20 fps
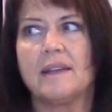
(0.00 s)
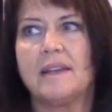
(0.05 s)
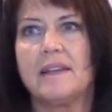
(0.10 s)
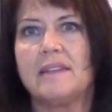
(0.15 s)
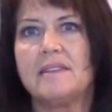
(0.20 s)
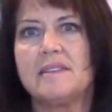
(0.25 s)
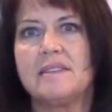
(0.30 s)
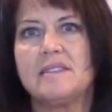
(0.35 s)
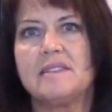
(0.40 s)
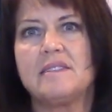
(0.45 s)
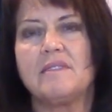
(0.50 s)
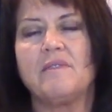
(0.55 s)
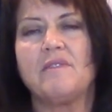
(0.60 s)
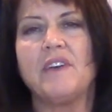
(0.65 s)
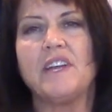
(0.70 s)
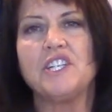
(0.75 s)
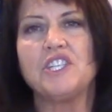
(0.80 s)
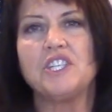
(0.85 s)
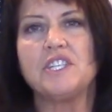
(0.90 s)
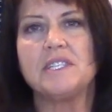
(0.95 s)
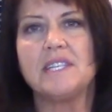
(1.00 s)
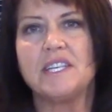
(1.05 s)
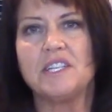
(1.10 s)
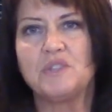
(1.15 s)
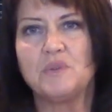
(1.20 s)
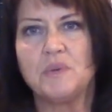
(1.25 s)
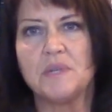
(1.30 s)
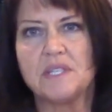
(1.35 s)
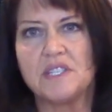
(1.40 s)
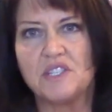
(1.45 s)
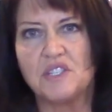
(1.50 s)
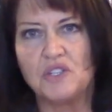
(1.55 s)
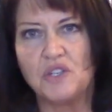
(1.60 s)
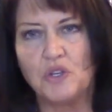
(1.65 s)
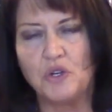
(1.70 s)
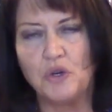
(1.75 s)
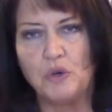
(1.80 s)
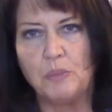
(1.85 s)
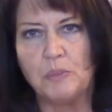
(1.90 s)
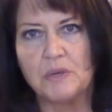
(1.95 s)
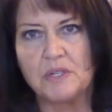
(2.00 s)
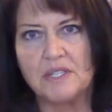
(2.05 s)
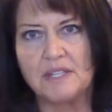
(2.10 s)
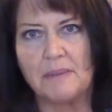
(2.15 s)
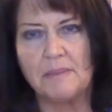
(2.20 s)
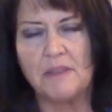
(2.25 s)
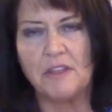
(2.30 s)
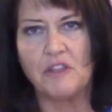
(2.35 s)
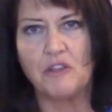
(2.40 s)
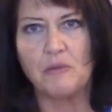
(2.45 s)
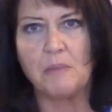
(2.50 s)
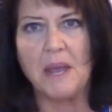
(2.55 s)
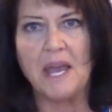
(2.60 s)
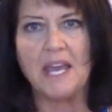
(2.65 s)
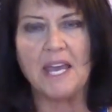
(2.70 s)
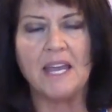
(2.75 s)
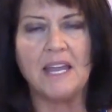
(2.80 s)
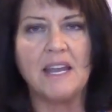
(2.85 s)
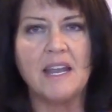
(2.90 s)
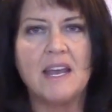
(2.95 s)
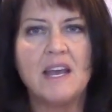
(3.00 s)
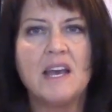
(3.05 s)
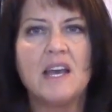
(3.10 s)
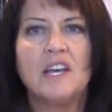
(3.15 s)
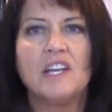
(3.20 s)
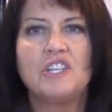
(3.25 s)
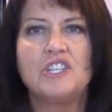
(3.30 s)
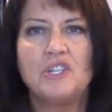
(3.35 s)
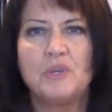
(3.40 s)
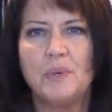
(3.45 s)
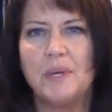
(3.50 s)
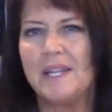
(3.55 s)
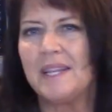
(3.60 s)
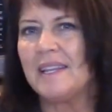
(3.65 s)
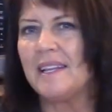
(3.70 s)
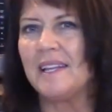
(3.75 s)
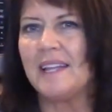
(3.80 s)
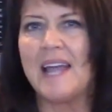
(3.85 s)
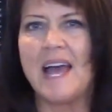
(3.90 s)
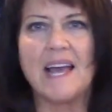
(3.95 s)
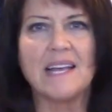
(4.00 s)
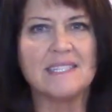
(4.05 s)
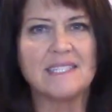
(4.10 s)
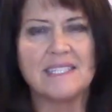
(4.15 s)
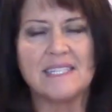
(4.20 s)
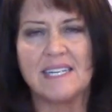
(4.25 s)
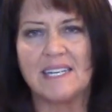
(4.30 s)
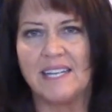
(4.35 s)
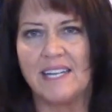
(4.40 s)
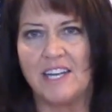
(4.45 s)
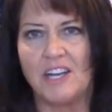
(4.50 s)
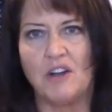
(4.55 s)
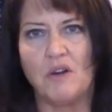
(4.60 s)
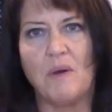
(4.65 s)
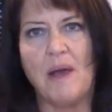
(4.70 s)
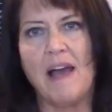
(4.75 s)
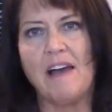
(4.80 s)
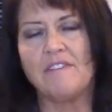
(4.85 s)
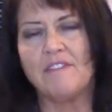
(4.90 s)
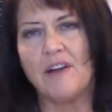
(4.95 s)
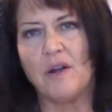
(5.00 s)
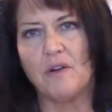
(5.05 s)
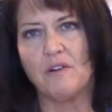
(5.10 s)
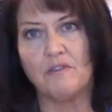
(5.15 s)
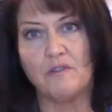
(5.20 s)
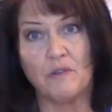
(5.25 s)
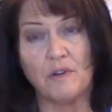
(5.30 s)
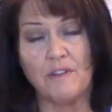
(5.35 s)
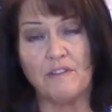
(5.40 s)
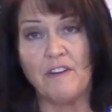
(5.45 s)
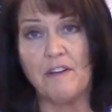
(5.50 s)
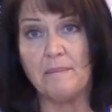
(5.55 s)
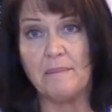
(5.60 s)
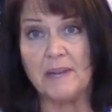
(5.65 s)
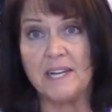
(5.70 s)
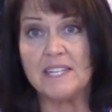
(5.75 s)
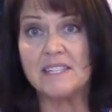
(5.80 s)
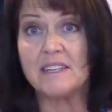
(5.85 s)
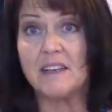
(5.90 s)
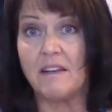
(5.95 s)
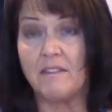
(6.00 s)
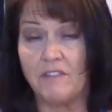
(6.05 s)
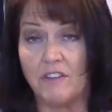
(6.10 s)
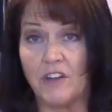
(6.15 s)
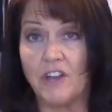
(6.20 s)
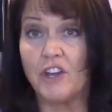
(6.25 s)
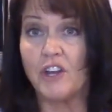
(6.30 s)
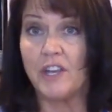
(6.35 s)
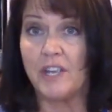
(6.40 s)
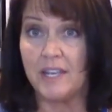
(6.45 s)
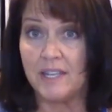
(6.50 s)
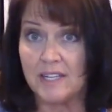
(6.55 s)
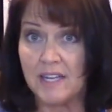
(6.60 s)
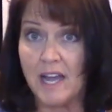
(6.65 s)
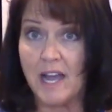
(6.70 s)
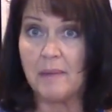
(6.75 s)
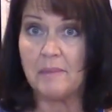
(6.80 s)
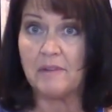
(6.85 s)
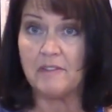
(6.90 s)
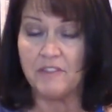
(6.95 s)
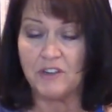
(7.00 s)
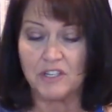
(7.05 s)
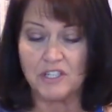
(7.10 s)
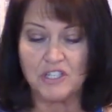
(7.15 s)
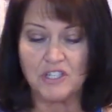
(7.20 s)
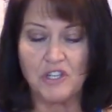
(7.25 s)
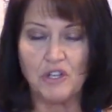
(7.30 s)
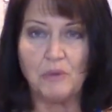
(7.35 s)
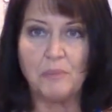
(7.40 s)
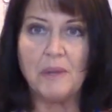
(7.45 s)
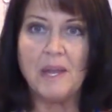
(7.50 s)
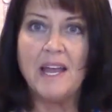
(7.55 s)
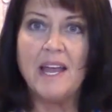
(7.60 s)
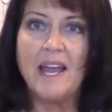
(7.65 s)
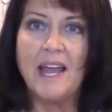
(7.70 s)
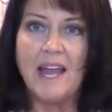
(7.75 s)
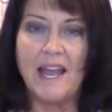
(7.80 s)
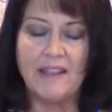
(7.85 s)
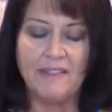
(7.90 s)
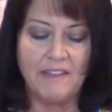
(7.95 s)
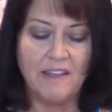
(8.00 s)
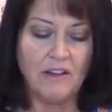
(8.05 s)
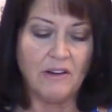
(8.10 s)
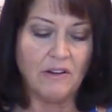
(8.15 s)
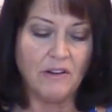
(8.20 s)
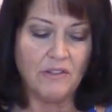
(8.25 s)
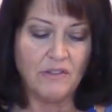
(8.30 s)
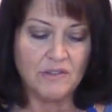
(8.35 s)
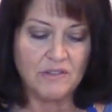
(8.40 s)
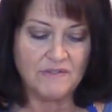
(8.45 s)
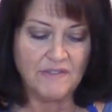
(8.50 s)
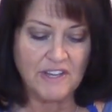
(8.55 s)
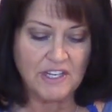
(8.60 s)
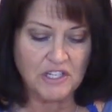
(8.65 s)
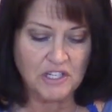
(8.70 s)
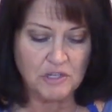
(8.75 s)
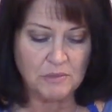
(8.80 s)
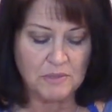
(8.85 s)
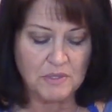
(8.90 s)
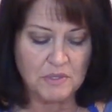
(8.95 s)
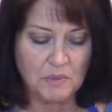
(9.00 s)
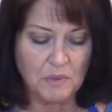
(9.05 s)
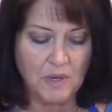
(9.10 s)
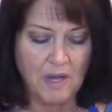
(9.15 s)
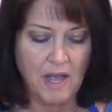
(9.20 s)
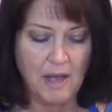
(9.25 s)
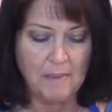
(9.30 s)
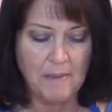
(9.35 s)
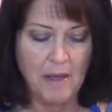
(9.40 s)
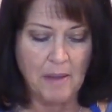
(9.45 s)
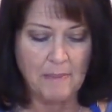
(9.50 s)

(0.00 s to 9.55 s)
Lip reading: some veggies into a soup or something you're making, do it the last half hour, 45 minutes of the cooking time of your soup, and those vegetables will come out